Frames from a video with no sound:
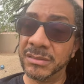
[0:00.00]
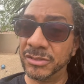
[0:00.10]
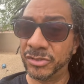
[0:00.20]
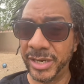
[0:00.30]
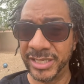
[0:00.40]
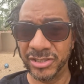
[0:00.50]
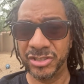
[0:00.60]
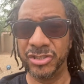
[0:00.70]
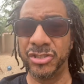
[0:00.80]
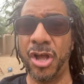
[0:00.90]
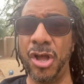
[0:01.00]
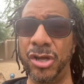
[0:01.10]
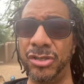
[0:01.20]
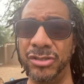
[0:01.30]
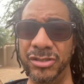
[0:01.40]
Trey
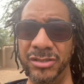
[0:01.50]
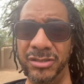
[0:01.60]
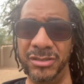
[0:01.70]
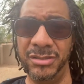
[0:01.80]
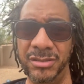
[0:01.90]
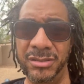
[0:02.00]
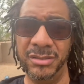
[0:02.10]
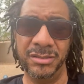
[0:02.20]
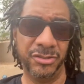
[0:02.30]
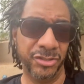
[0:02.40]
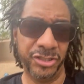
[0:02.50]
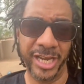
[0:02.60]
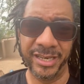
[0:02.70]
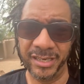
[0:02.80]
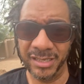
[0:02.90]
Songz,
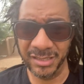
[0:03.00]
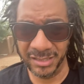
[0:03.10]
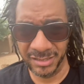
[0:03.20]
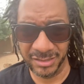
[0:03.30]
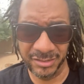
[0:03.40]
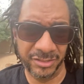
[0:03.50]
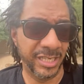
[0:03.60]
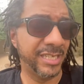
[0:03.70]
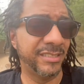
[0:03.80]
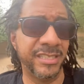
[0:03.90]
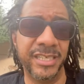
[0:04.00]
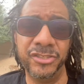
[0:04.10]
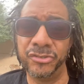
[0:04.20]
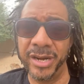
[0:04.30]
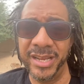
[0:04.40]
Jada, Jay-Z,
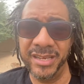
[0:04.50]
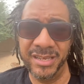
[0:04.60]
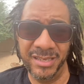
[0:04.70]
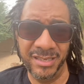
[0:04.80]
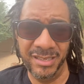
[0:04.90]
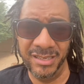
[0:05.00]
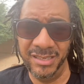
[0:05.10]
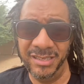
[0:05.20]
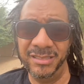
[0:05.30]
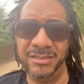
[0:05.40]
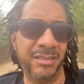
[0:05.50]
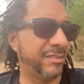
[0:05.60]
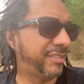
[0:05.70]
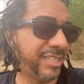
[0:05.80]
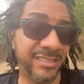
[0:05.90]
Drake. Took
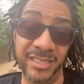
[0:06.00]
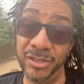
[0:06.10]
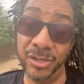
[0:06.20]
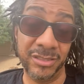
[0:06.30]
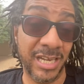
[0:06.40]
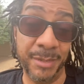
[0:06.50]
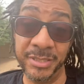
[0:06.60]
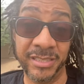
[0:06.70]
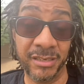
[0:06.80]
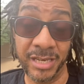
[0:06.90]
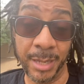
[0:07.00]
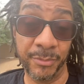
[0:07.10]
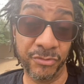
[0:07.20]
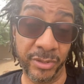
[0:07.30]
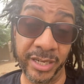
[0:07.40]
Jay-Z a long time to settle down
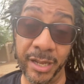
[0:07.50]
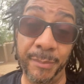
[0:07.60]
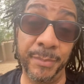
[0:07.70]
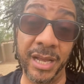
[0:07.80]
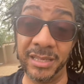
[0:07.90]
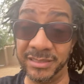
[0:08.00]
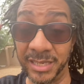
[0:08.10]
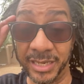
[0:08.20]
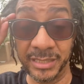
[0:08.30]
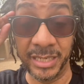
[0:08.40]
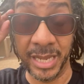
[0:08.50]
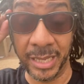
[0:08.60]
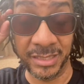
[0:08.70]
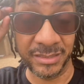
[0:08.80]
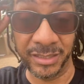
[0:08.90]
before he got Beyonce and then had
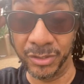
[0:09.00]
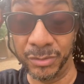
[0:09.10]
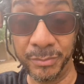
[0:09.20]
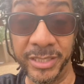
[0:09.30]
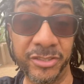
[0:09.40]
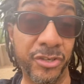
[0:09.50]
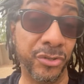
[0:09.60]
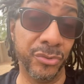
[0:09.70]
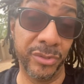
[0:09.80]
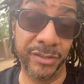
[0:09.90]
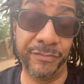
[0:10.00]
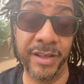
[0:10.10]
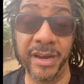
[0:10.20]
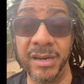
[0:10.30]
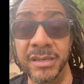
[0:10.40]
his little miscue and
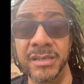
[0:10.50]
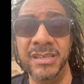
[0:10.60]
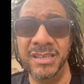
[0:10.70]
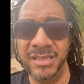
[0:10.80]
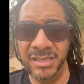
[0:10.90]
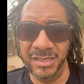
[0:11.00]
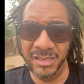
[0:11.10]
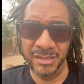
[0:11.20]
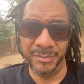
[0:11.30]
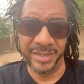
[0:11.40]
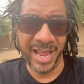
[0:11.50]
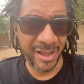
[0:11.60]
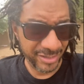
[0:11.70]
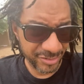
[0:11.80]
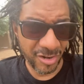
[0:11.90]
affair. But
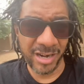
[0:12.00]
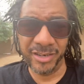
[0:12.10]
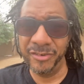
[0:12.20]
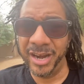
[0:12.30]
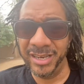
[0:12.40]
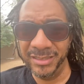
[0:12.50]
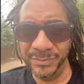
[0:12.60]
now he's rocking right.